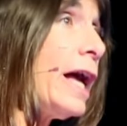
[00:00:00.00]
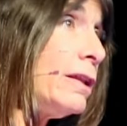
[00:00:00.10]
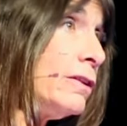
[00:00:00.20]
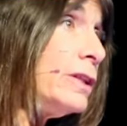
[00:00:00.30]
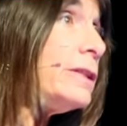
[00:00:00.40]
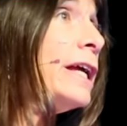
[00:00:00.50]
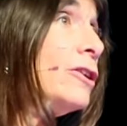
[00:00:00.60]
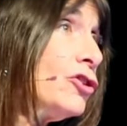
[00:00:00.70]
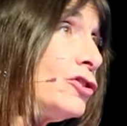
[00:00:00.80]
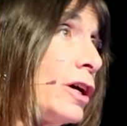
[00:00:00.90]
and the
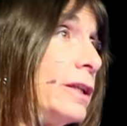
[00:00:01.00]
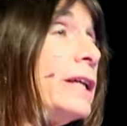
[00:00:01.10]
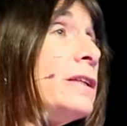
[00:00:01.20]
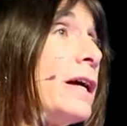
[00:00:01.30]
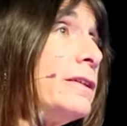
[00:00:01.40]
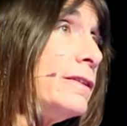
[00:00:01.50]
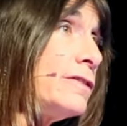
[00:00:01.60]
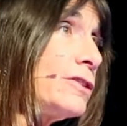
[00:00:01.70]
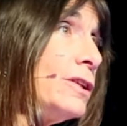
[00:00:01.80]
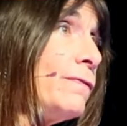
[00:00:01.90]
Danish study in
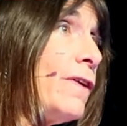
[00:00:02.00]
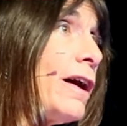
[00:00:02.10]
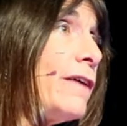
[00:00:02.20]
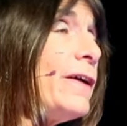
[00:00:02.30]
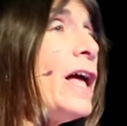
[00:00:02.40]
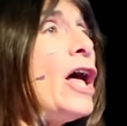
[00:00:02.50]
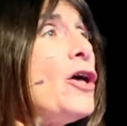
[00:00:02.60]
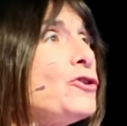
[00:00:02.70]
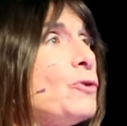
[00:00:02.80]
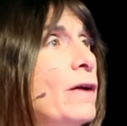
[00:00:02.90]
1965.
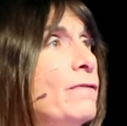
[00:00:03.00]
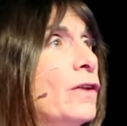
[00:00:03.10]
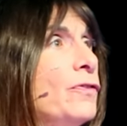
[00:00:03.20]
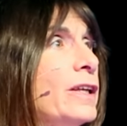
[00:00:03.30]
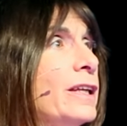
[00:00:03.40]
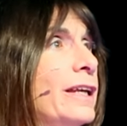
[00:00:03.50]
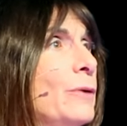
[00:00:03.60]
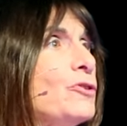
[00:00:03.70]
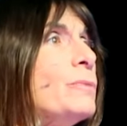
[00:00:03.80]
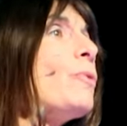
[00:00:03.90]
So I felt that
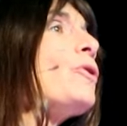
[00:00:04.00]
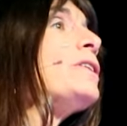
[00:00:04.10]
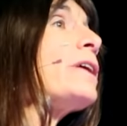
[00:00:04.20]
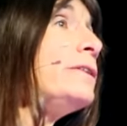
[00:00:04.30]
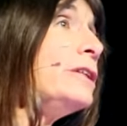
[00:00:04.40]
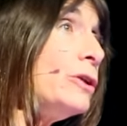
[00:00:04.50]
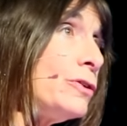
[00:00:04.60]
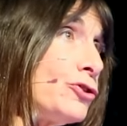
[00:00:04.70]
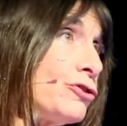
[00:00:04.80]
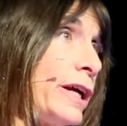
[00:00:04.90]
it was important to continue
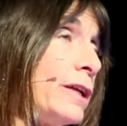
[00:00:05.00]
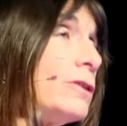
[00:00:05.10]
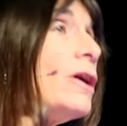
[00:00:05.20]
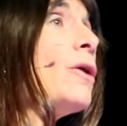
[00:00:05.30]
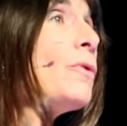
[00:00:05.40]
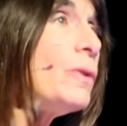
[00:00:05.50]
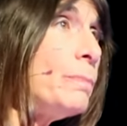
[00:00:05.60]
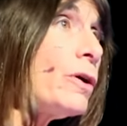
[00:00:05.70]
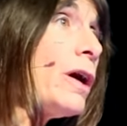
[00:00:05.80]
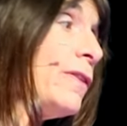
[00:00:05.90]
the trend with a
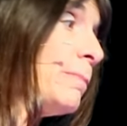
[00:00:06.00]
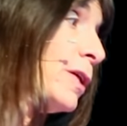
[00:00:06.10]
book on the